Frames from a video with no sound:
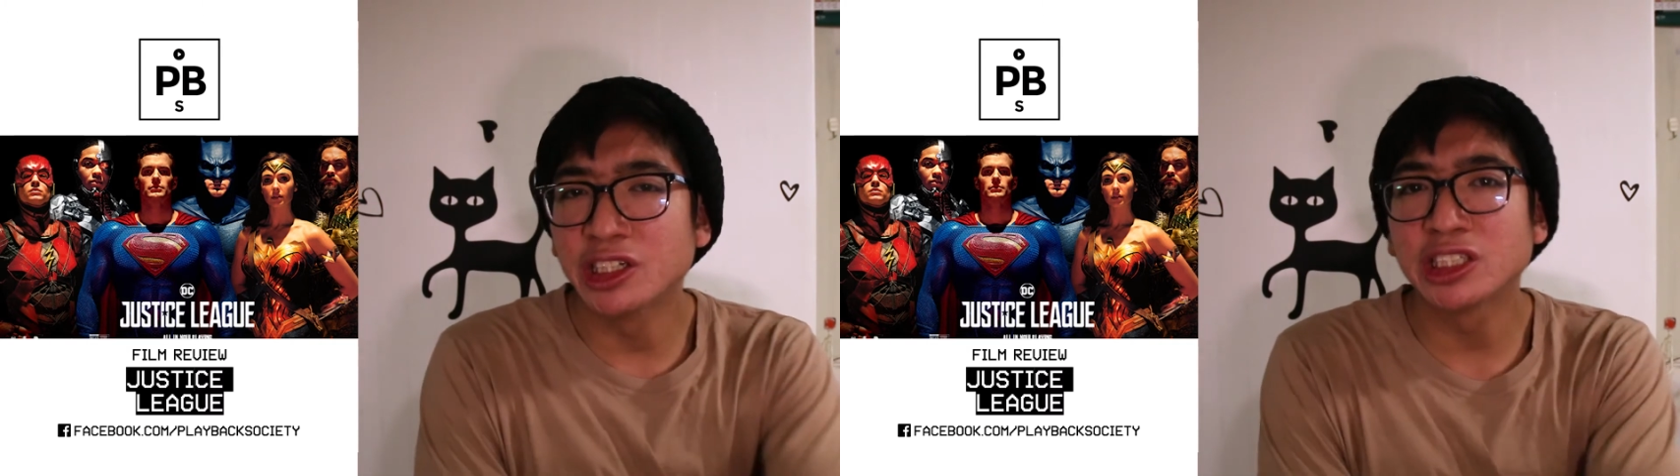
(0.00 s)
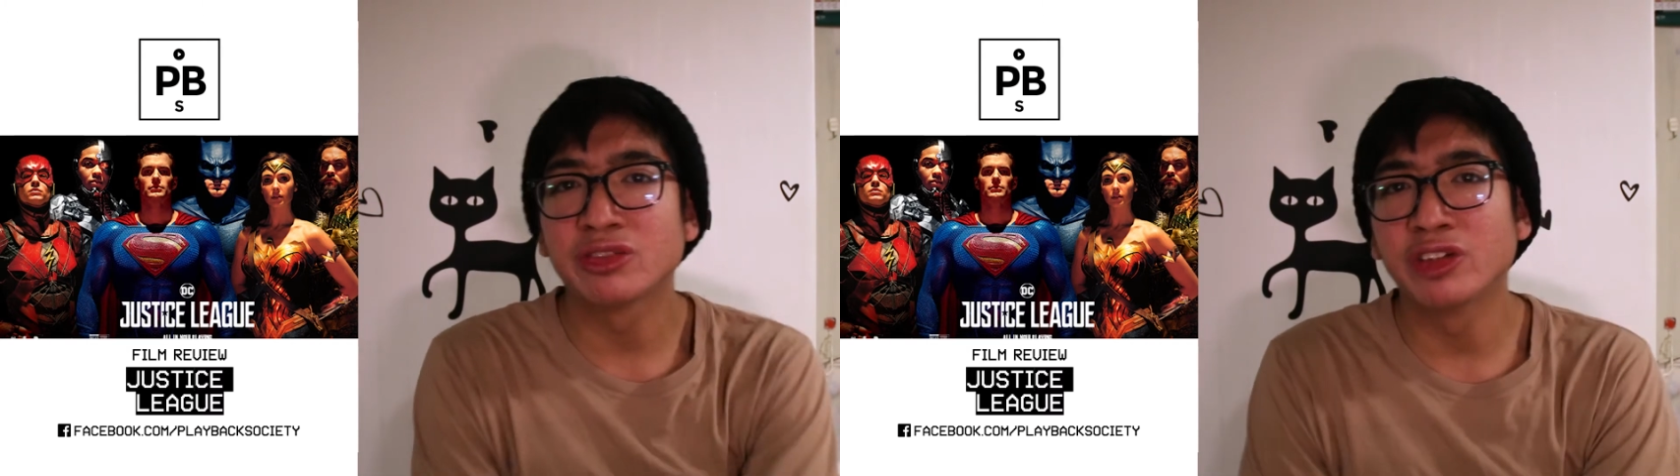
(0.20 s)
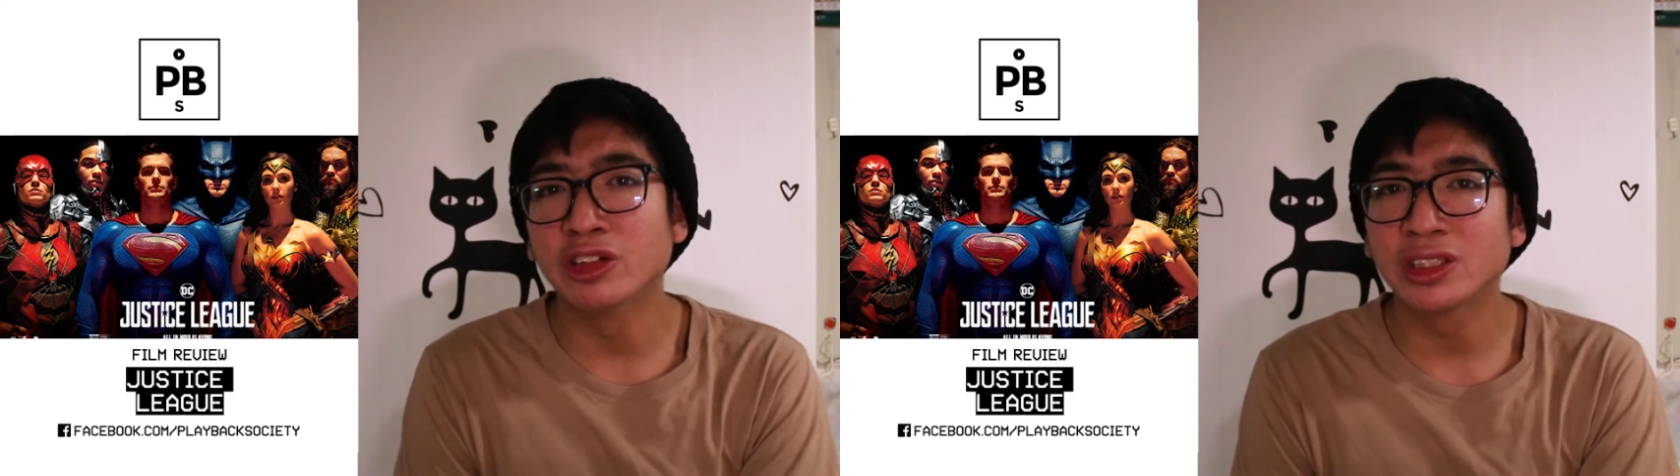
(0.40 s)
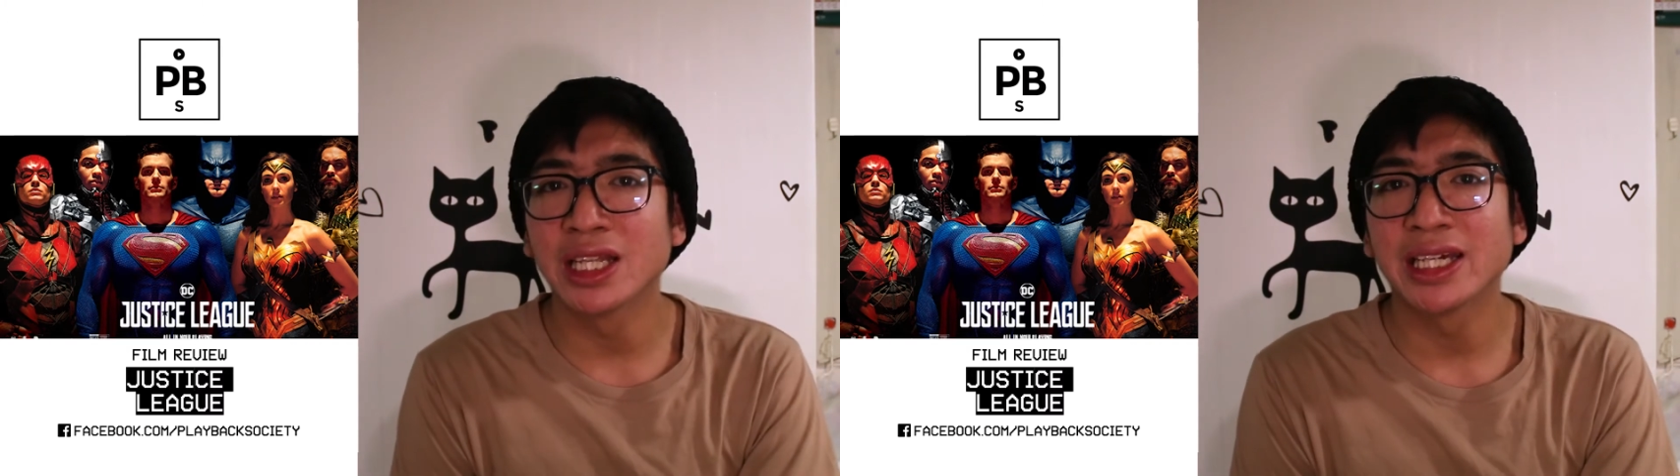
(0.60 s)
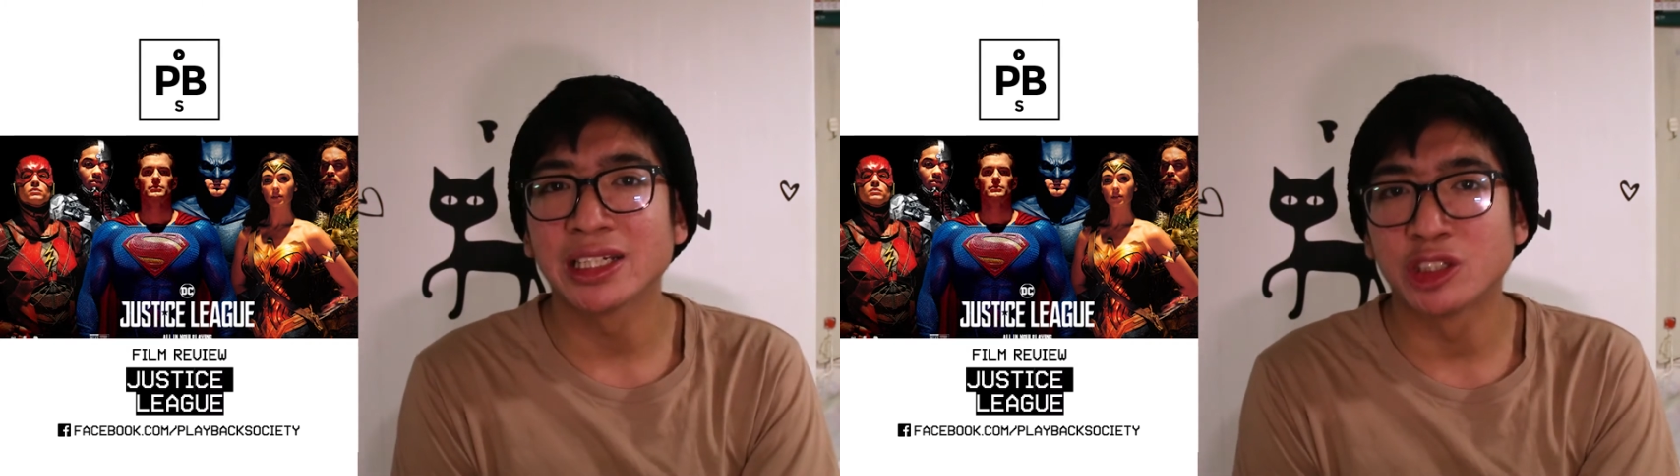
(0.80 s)
just feels
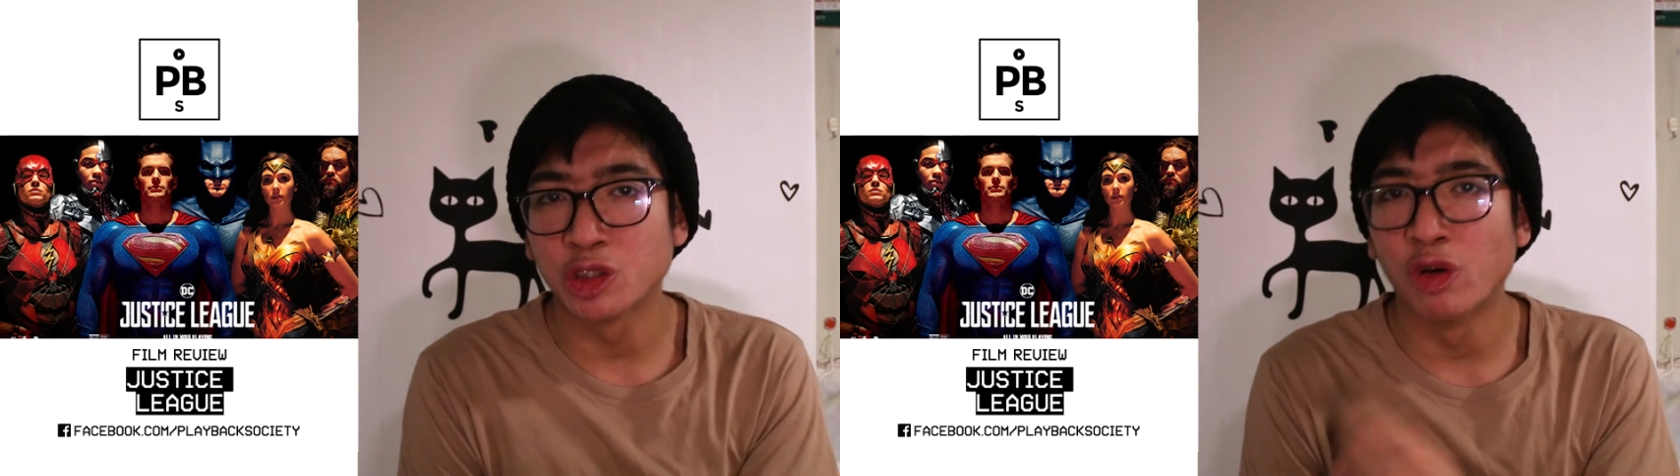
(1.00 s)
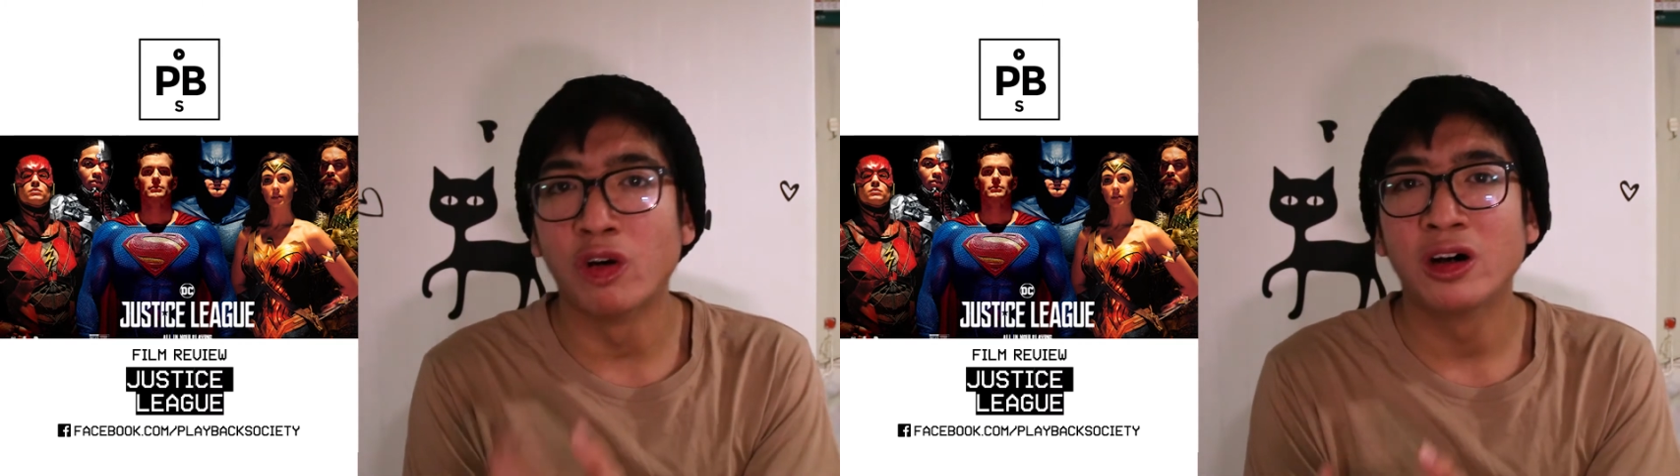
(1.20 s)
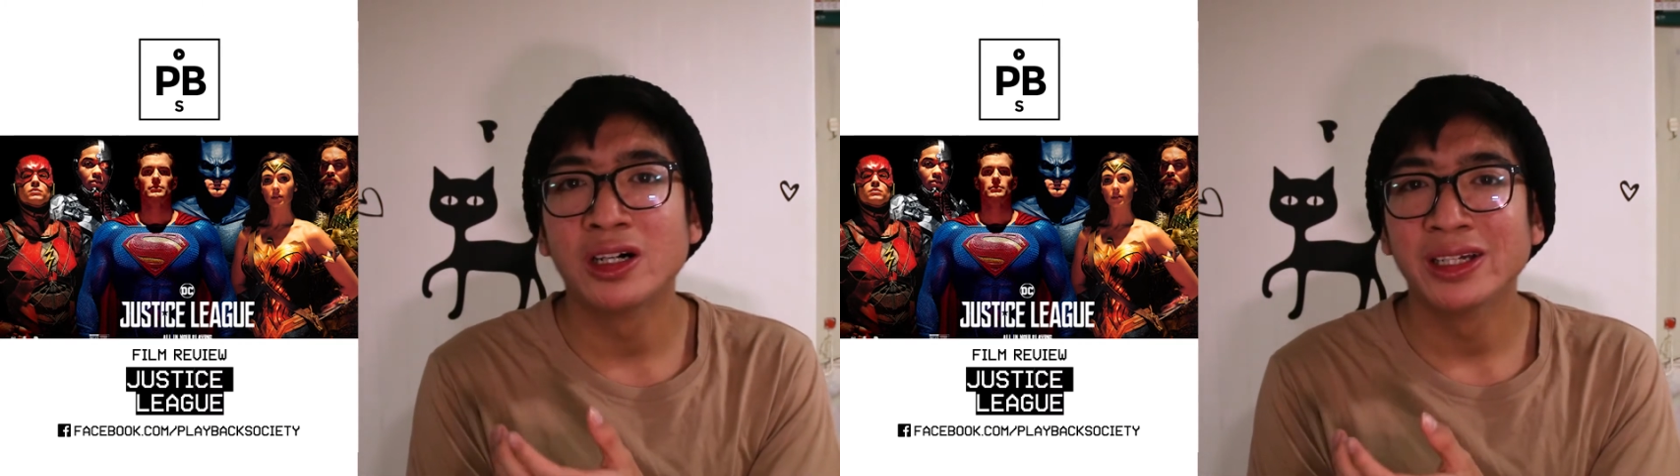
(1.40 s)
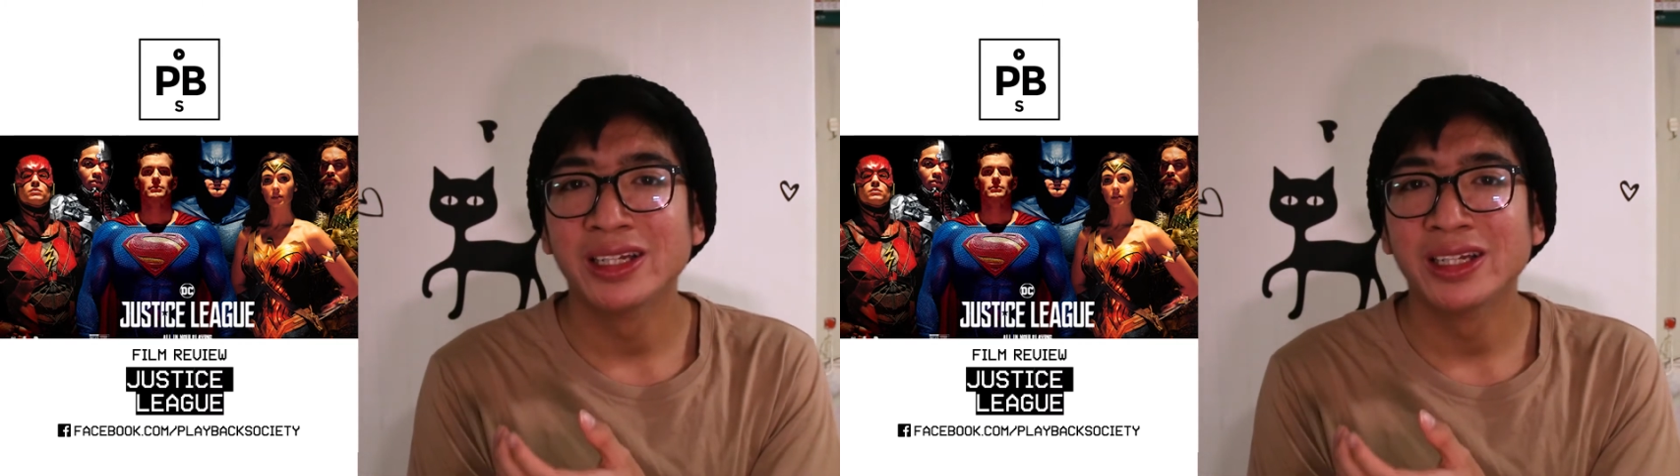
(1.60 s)
like a chore.